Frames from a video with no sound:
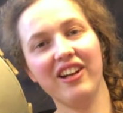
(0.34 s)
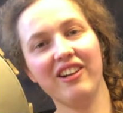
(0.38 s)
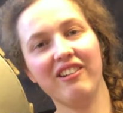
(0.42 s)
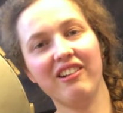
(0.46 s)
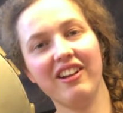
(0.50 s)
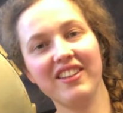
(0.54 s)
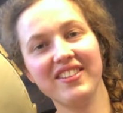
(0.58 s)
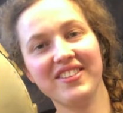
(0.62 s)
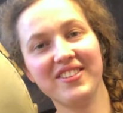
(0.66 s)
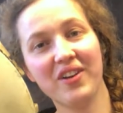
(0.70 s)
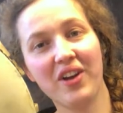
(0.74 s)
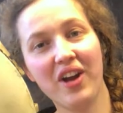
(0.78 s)

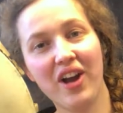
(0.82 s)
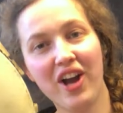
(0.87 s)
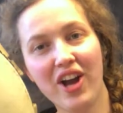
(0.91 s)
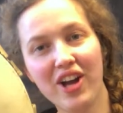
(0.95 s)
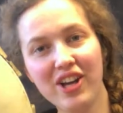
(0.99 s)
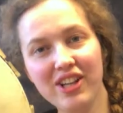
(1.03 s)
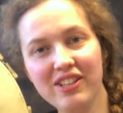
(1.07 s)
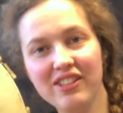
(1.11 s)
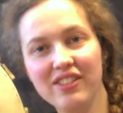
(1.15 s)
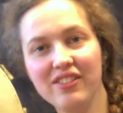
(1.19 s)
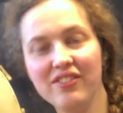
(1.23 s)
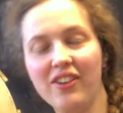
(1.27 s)
Right, so I
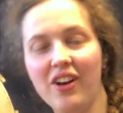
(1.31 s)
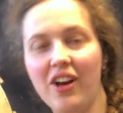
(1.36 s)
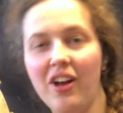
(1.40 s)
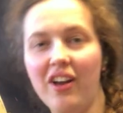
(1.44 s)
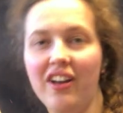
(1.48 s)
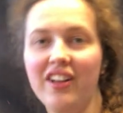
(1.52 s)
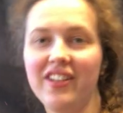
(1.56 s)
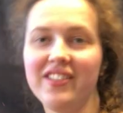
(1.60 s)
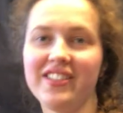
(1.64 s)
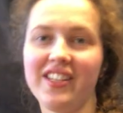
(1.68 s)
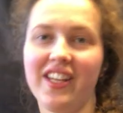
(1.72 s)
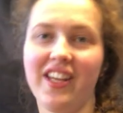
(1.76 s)
hope you've
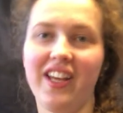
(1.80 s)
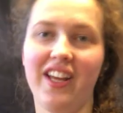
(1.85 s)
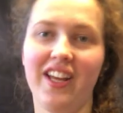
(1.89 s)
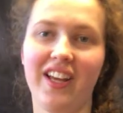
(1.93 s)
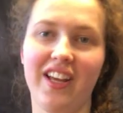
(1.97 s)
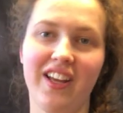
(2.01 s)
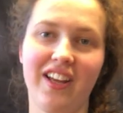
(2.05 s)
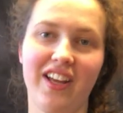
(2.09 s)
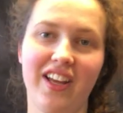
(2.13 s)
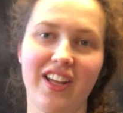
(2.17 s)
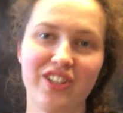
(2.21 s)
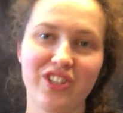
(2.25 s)
had
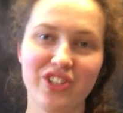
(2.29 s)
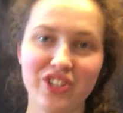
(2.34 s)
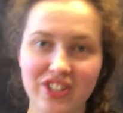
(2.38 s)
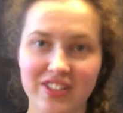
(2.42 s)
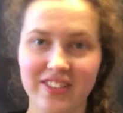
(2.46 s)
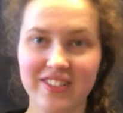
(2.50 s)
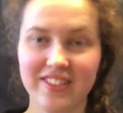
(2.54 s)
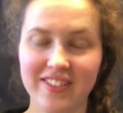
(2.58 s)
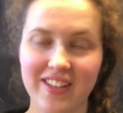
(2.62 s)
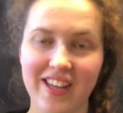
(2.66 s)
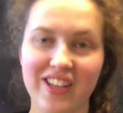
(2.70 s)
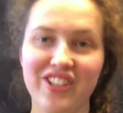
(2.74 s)
a, a good
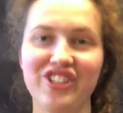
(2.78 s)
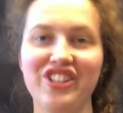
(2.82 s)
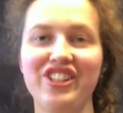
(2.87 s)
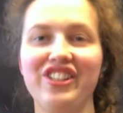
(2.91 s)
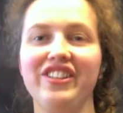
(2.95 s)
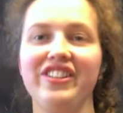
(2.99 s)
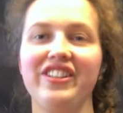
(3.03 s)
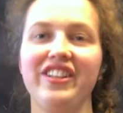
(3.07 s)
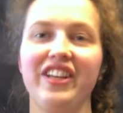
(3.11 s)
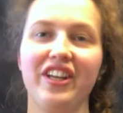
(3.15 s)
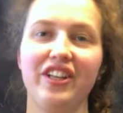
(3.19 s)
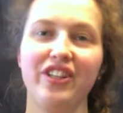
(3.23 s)

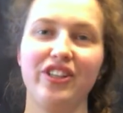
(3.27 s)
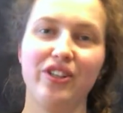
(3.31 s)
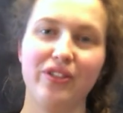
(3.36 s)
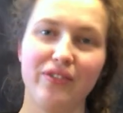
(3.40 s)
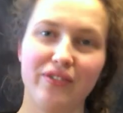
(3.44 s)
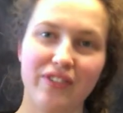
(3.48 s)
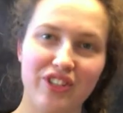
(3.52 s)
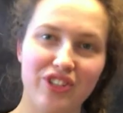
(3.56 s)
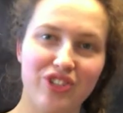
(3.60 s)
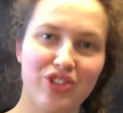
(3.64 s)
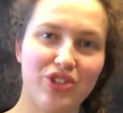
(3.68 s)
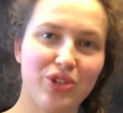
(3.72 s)
session and you've
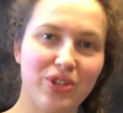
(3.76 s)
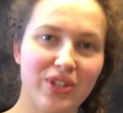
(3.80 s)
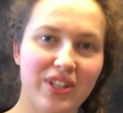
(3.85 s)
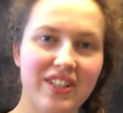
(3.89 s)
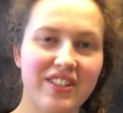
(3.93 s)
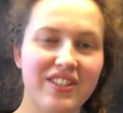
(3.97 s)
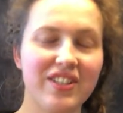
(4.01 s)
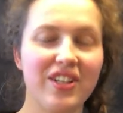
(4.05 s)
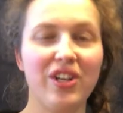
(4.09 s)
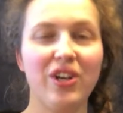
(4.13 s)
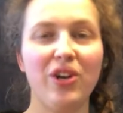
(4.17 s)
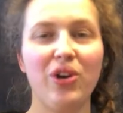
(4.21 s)
enjoyed
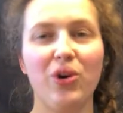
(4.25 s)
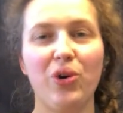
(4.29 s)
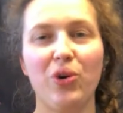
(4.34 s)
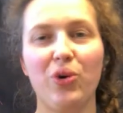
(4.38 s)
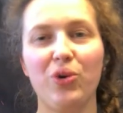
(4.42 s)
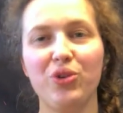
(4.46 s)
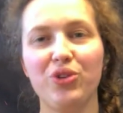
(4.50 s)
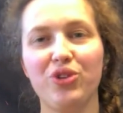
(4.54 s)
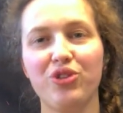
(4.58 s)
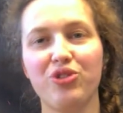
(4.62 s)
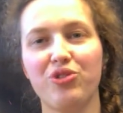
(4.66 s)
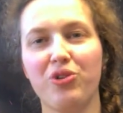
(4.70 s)

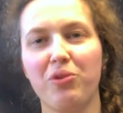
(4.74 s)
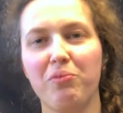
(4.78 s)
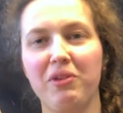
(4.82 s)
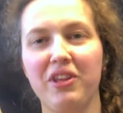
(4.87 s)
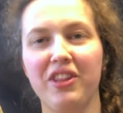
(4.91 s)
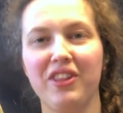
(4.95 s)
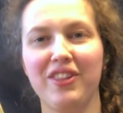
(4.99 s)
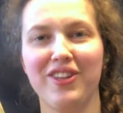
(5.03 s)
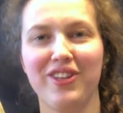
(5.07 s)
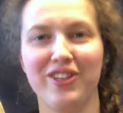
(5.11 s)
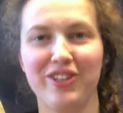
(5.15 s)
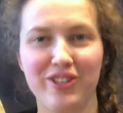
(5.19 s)
all the
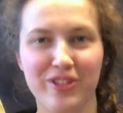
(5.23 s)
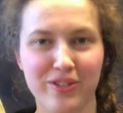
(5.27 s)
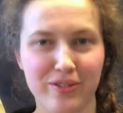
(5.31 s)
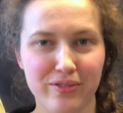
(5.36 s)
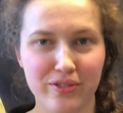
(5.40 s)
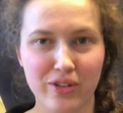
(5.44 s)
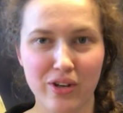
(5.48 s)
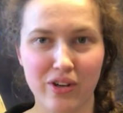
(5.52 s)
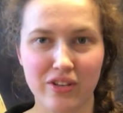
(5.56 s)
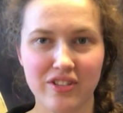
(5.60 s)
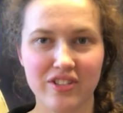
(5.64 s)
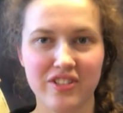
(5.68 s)
drumming that you've
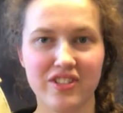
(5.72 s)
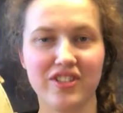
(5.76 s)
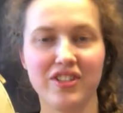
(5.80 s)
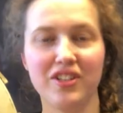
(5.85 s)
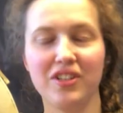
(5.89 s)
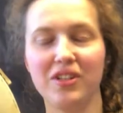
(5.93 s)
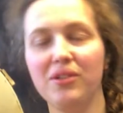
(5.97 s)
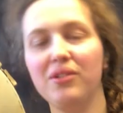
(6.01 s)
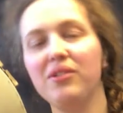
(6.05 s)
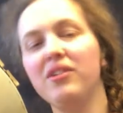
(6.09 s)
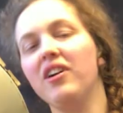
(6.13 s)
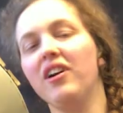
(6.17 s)
got to
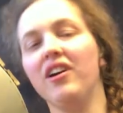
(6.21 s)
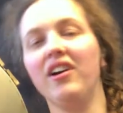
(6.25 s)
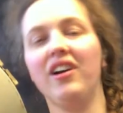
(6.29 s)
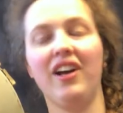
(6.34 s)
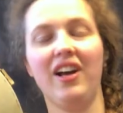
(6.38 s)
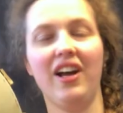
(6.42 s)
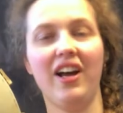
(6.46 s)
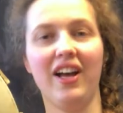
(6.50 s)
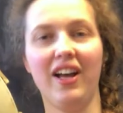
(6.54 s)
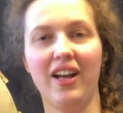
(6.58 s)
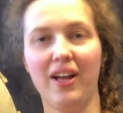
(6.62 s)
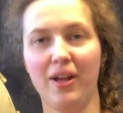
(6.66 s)
do.
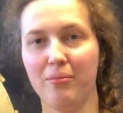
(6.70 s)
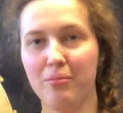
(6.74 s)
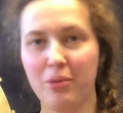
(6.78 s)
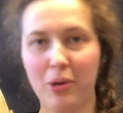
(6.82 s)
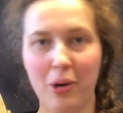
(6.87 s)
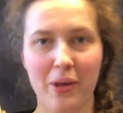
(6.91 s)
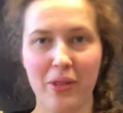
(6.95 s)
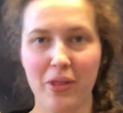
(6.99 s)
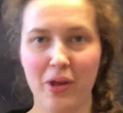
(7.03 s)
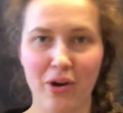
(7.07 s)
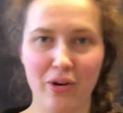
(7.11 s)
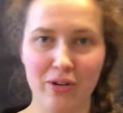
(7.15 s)
Uh,
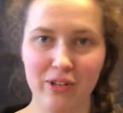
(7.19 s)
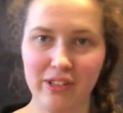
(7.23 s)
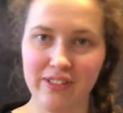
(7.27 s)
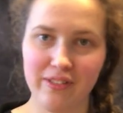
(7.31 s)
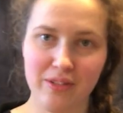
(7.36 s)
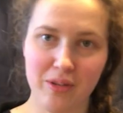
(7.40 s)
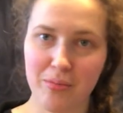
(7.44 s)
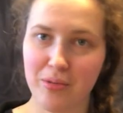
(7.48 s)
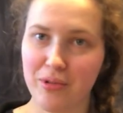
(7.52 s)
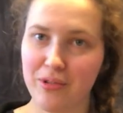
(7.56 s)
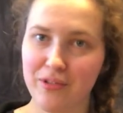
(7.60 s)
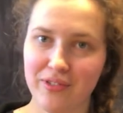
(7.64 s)
putting the whole of
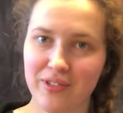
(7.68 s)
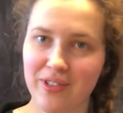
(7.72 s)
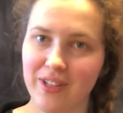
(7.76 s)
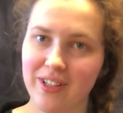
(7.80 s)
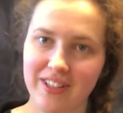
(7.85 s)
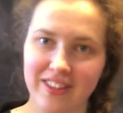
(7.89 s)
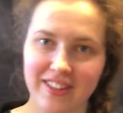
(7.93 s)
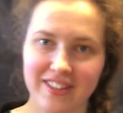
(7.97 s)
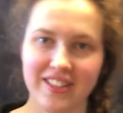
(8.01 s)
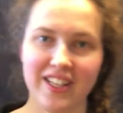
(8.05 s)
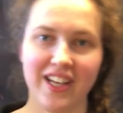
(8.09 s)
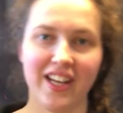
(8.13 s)
the bullfrog
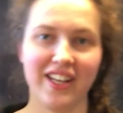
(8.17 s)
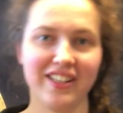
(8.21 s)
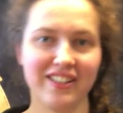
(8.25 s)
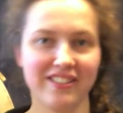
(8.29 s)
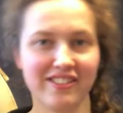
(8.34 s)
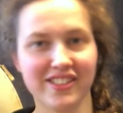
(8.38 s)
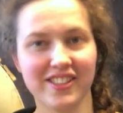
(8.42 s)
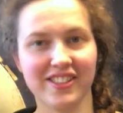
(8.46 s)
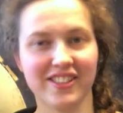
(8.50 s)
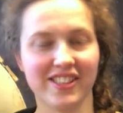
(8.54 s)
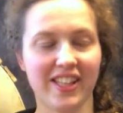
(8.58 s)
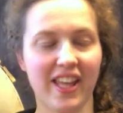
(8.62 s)
and the
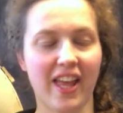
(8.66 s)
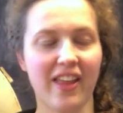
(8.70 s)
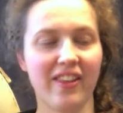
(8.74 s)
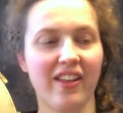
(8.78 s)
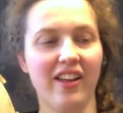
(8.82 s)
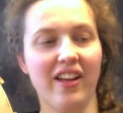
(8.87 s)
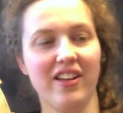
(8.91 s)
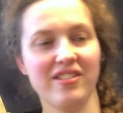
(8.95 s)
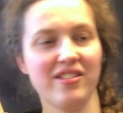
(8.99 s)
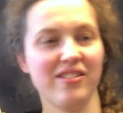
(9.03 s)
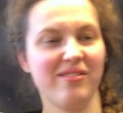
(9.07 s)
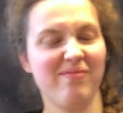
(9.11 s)
tiger together,
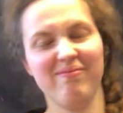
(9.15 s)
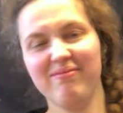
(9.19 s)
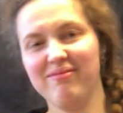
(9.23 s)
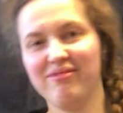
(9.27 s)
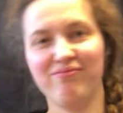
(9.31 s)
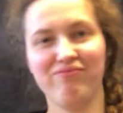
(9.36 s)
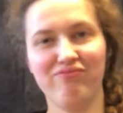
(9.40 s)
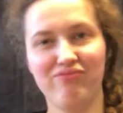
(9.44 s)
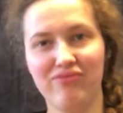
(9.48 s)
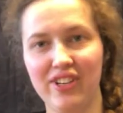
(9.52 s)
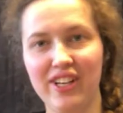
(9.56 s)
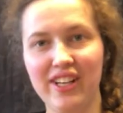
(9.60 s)

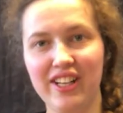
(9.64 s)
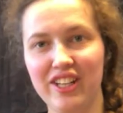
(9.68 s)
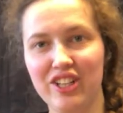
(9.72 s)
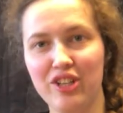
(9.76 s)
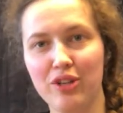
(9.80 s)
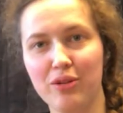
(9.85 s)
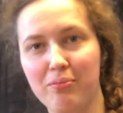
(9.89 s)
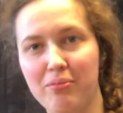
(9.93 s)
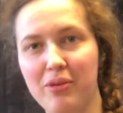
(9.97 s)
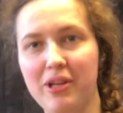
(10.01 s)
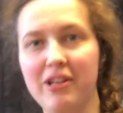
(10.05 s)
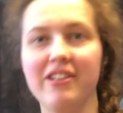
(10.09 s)
really
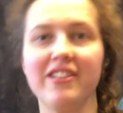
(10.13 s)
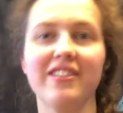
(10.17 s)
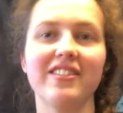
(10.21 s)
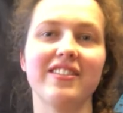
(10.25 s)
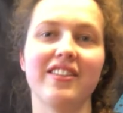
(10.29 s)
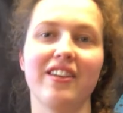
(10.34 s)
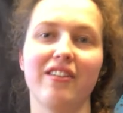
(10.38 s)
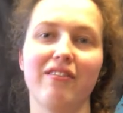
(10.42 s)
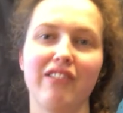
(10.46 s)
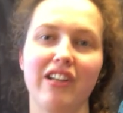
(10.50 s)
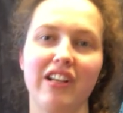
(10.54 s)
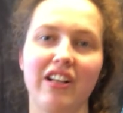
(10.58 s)
good piece,
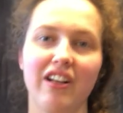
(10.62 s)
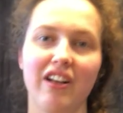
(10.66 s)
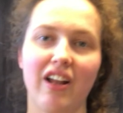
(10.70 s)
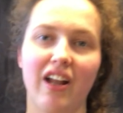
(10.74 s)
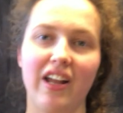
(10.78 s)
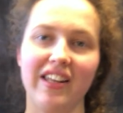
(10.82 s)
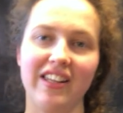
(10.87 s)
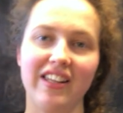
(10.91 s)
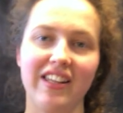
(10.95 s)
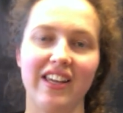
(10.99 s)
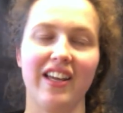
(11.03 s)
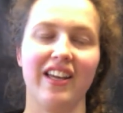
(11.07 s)
I really
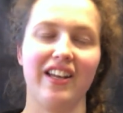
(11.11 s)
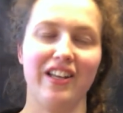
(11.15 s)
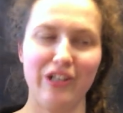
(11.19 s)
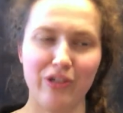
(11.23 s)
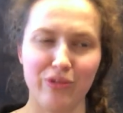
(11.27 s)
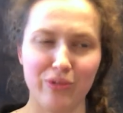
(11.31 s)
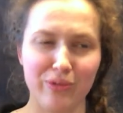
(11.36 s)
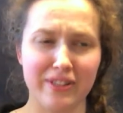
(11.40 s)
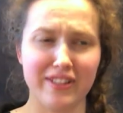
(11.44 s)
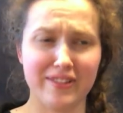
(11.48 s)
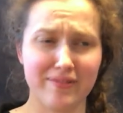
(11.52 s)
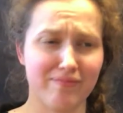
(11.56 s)
like it and it
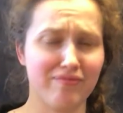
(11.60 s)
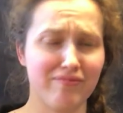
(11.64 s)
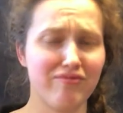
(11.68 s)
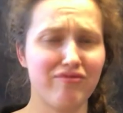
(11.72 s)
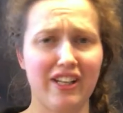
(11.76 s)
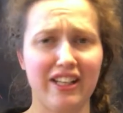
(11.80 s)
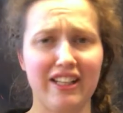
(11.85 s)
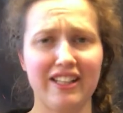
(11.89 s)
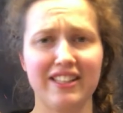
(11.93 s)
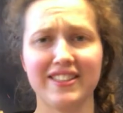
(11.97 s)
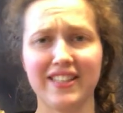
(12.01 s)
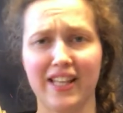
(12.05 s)
always
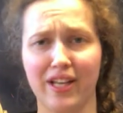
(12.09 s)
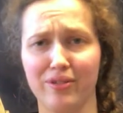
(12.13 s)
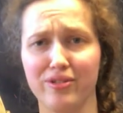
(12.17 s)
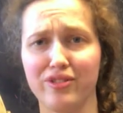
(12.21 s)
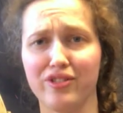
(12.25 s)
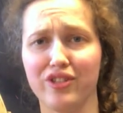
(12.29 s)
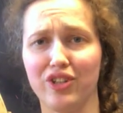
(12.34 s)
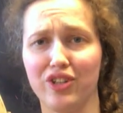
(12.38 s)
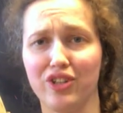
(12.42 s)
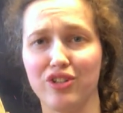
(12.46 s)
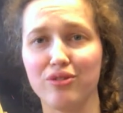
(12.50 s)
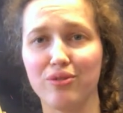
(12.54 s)
really sounds
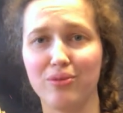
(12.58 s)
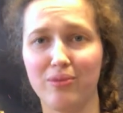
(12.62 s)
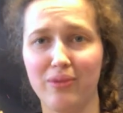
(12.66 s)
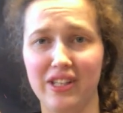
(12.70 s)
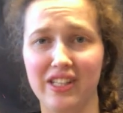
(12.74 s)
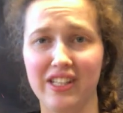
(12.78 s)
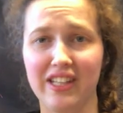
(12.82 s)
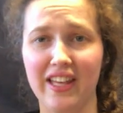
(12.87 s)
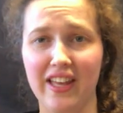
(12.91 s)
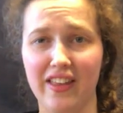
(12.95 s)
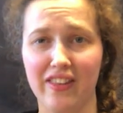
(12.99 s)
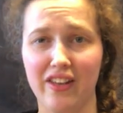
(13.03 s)
good when
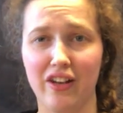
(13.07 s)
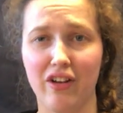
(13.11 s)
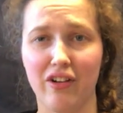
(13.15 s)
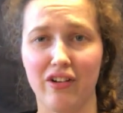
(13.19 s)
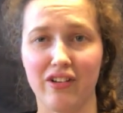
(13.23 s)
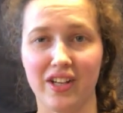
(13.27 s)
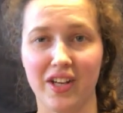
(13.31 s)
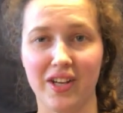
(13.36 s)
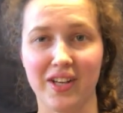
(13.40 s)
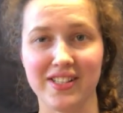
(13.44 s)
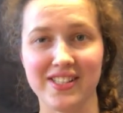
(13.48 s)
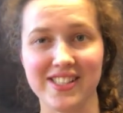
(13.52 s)
you get a lot
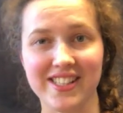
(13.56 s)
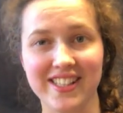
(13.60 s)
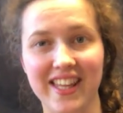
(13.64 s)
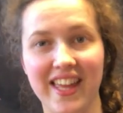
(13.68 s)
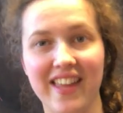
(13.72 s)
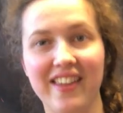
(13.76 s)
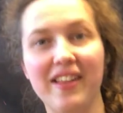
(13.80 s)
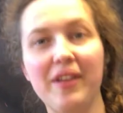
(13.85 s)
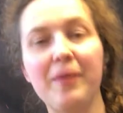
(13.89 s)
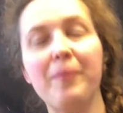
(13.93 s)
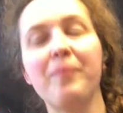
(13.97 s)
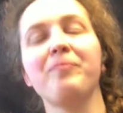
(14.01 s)
going
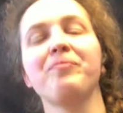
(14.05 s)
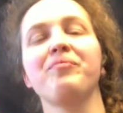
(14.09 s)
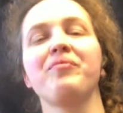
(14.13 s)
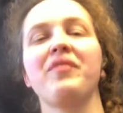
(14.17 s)
together.